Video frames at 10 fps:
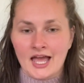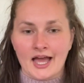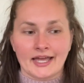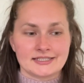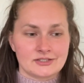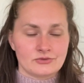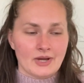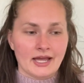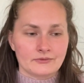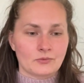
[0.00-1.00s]
I do
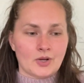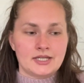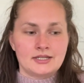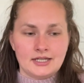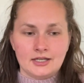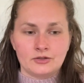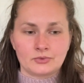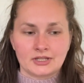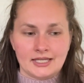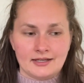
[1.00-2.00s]
have one knitting
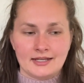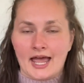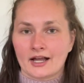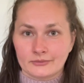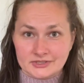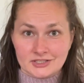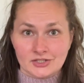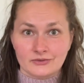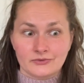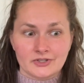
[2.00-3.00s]
related
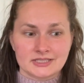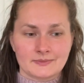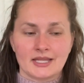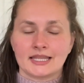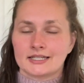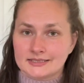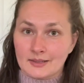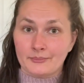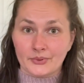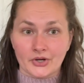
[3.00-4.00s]
acquisition for this month and it's a
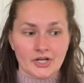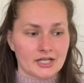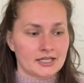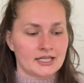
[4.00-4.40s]
book.